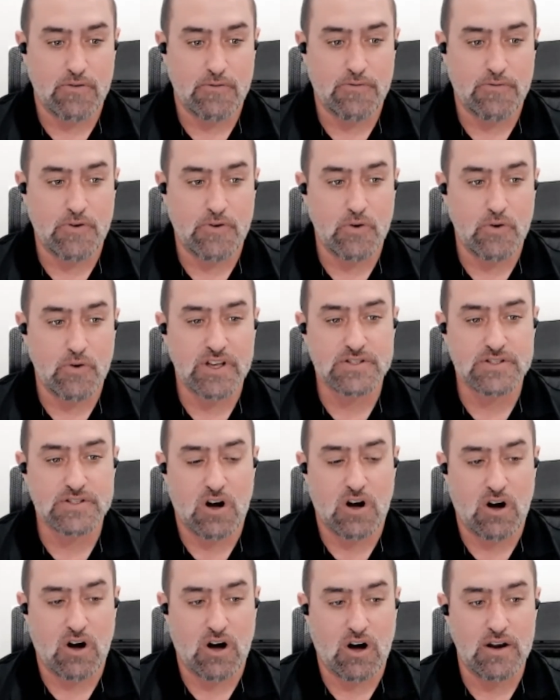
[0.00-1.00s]
focus
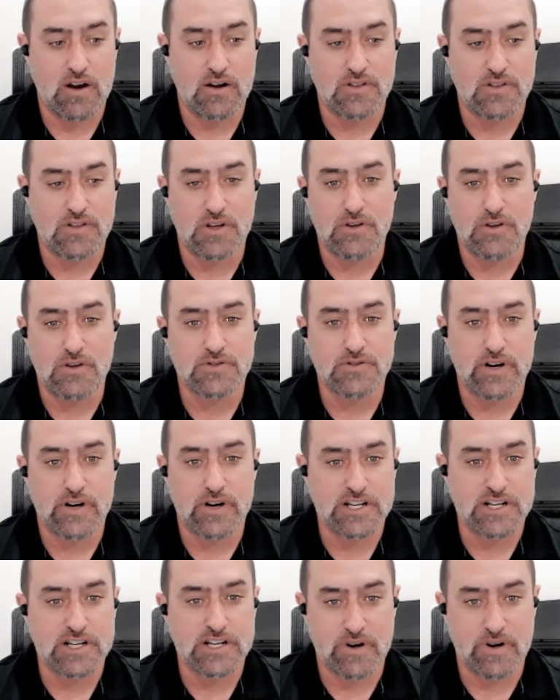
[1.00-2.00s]
on the user
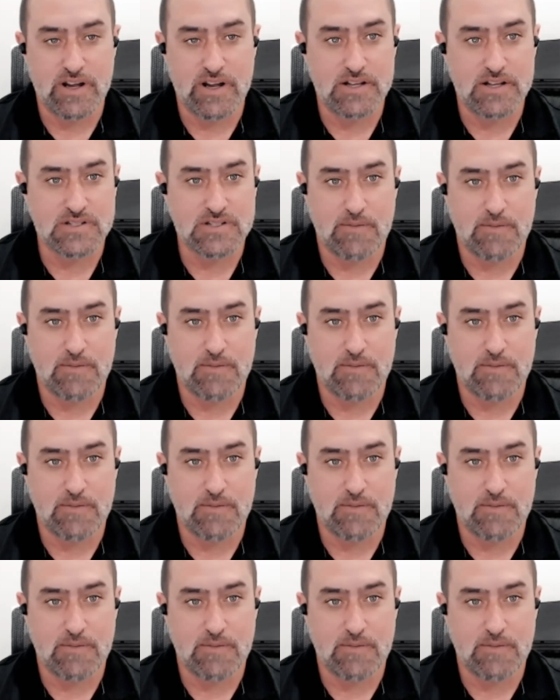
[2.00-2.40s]
experience.